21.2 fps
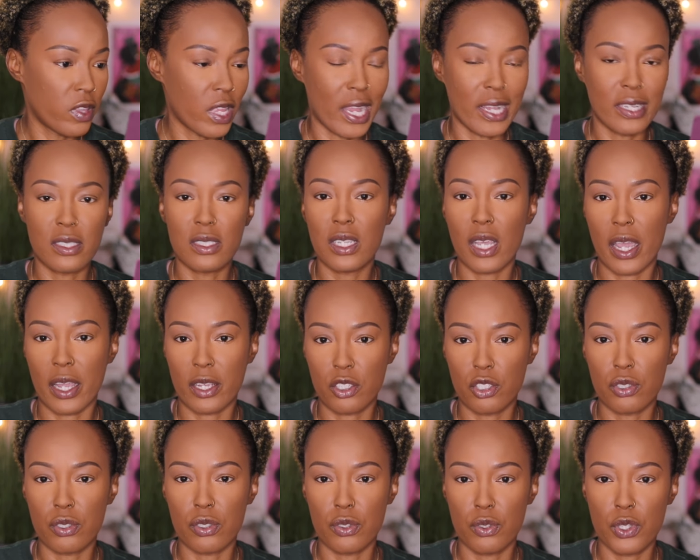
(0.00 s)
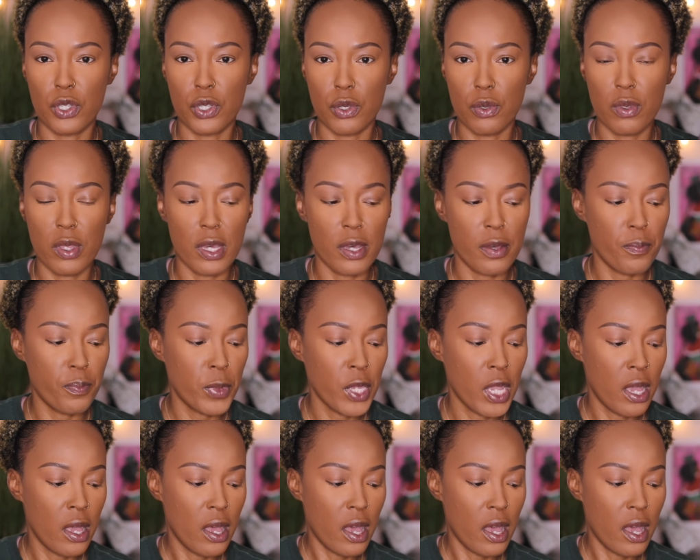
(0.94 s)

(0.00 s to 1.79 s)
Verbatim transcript: like texture to them.